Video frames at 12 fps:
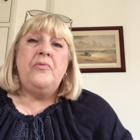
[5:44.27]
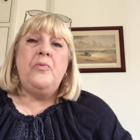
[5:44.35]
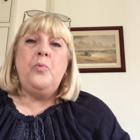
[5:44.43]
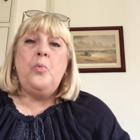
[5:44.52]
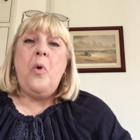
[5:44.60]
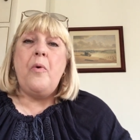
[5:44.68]

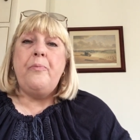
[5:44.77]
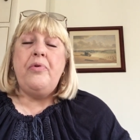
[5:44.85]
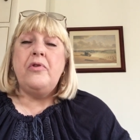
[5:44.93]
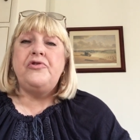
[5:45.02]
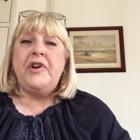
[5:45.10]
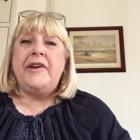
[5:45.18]
what
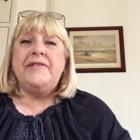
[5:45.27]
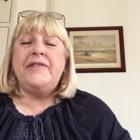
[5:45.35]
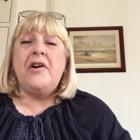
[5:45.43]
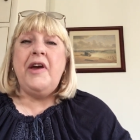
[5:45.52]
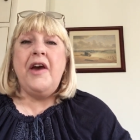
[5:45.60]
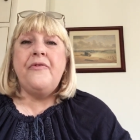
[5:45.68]
projects
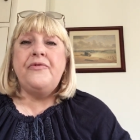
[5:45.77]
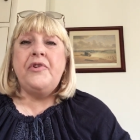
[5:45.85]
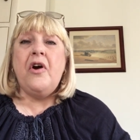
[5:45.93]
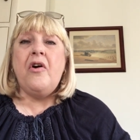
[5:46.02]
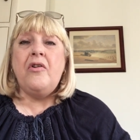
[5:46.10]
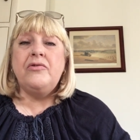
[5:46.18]
I have
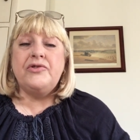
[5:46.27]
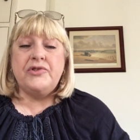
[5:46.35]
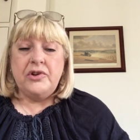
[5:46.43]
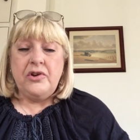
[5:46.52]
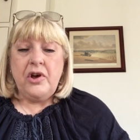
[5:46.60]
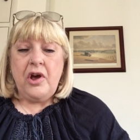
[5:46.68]
got
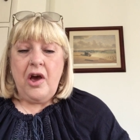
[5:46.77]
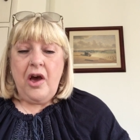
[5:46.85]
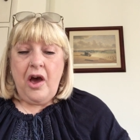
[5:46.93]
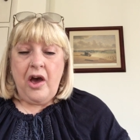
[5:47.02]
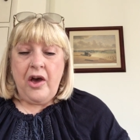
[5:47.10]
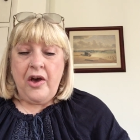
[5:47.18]

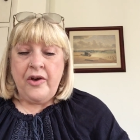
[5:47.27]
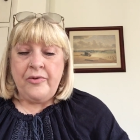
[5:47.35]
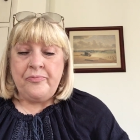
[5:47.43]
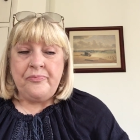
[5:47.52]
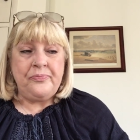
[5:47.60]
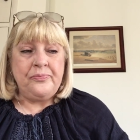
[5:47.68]

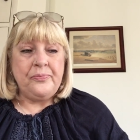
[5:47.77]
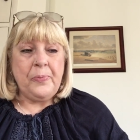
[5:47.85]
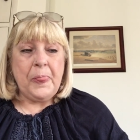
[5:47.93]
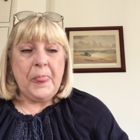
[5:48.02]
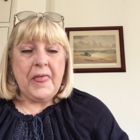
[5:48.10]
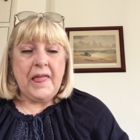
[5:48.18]
um,
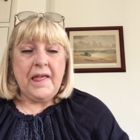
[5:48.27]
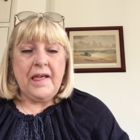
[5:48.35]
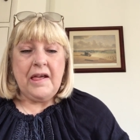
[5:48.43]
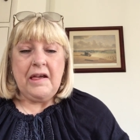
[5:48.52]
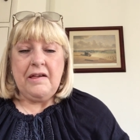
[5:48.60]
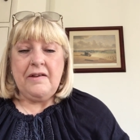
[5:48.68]

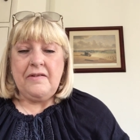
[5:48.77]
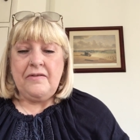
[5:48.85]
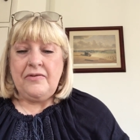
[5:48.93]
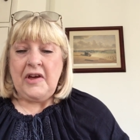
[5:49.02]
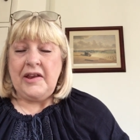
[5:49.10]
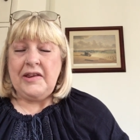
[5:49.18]

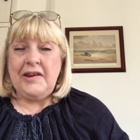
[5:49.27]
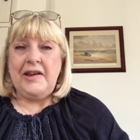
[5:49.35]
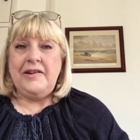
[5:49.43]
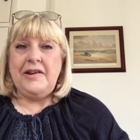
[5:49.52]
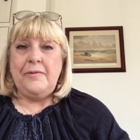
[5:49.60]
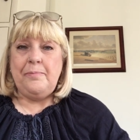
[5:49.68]
that
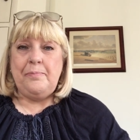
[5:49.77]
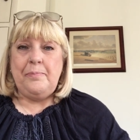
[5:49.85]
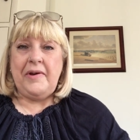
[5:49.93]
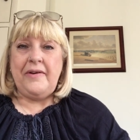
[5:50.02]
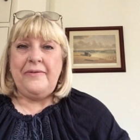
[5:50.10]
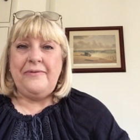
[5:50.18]
need a
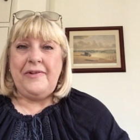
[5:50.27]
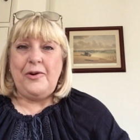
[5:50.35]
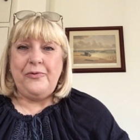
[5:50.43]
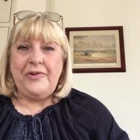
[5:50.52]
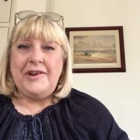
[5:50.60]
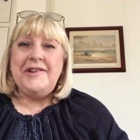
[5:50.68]
bit of love and